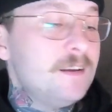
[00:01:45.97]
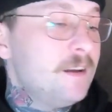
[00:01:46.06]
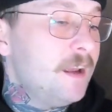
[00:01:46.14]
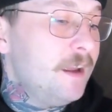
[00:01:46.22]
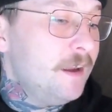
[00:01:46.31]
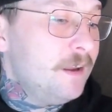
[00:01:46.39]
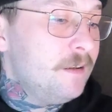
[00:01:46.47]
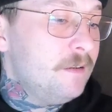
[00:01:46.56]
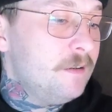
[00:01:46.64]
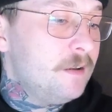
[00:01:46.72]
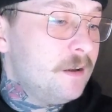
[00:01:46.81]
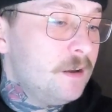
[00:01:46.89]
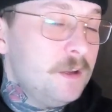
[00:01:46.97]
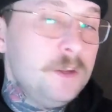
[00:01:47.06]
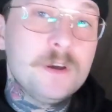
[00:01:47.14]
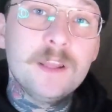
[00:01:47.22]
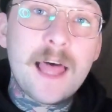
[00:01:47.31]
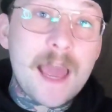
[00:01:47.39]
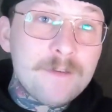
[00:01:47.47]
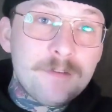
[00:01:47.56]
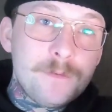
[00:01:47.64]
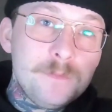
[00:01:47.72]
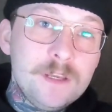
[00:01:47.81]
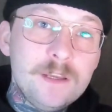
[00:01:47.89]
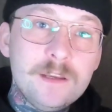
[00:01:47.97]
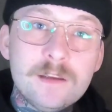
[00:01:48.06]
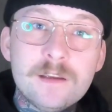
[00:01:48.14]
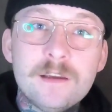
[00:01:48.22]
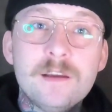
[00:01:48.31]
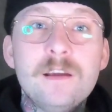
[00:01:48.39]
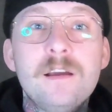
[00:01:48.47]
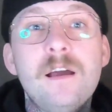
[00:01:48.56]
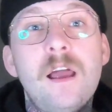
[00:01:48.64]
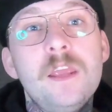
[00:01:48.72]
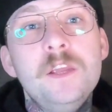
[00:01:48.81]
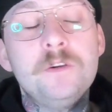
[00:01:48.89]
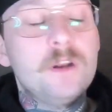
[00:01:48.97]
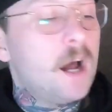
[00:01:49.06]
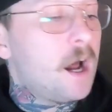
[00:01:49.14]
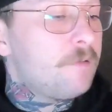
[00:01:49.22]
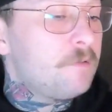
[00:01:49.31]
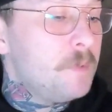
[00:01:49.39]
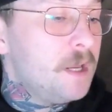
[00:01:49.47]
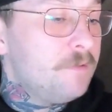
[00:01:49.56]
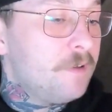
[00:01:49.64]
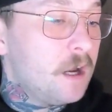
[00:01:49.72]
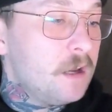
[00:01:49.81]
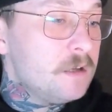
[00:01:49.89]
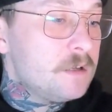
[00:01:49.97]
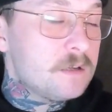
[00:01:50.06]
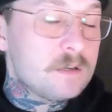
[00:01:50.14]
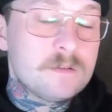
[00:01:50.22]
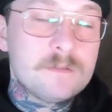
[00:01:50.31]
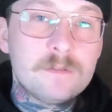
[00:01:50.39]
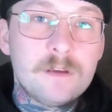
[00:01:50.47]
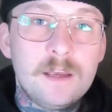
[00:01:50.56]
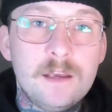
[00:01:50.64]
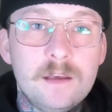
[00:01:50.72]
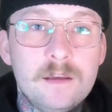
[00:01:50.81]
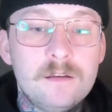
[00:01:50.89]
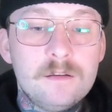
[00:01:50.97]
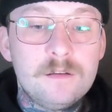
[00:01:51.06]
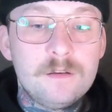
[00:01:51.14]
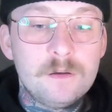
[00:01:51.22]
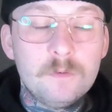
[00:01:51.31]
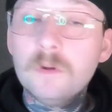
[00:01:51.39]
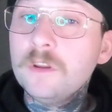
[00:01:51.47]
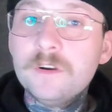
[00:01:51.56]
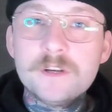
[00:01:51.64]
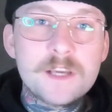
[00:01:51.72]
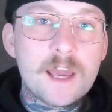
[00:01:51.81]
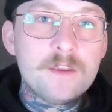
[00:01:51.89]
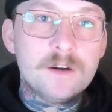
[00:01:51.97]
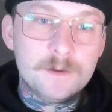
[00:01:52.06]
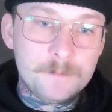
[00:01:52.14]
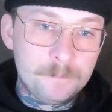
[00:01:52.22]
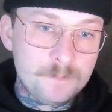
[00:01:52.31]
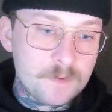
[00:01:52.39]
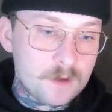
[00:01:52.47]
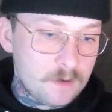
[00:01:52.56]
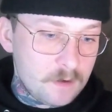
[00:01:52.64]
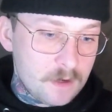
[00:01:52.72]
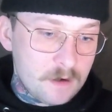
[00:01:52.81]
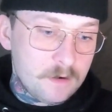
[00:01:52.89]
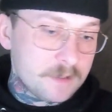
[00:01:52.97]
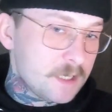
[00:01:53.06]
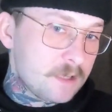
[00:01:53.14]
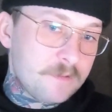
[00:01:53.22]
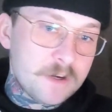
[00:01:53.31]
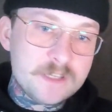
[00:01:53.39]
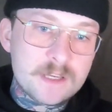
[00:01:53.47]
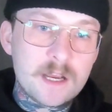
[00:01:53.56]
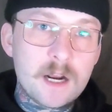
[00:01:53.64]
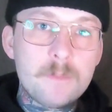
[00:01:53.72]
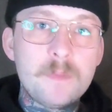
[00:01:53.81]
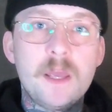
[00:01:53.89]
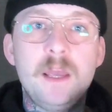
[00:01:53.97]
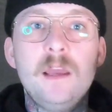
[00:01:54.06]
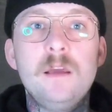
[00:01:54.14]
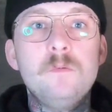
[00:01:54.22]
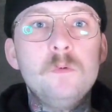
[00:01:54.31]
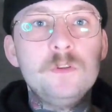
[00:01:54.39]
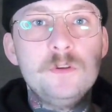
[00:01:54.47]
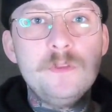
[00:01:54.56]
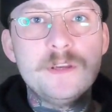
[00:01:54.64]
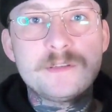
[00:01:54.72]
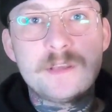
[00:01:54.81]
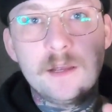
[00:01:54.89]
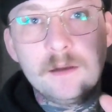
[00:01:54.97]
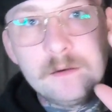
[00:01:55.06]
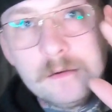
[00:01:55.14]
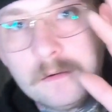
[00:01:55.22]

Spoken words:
And you can laugh at me. You can offer me advice. And we'll learn together. Let's get the vise set up and we'll do this thing.